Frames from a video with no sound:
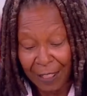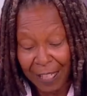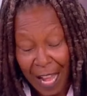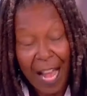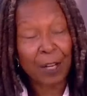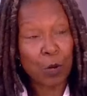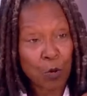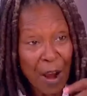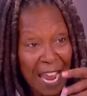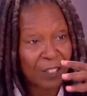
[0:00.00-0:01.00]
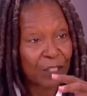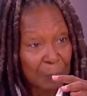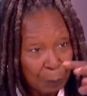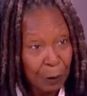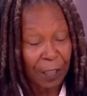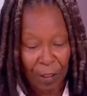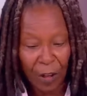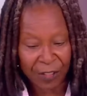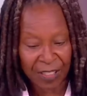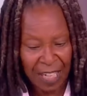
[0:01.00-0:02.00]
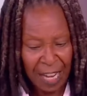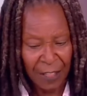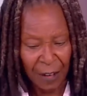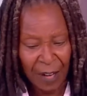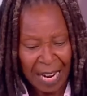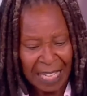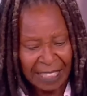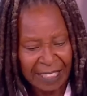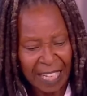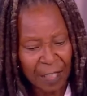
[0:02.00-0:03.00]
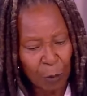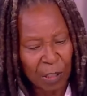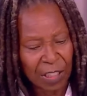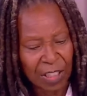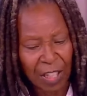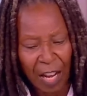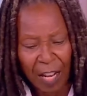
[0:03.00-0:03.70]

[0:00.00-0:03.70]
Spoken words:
The guy who actually put it all together said it was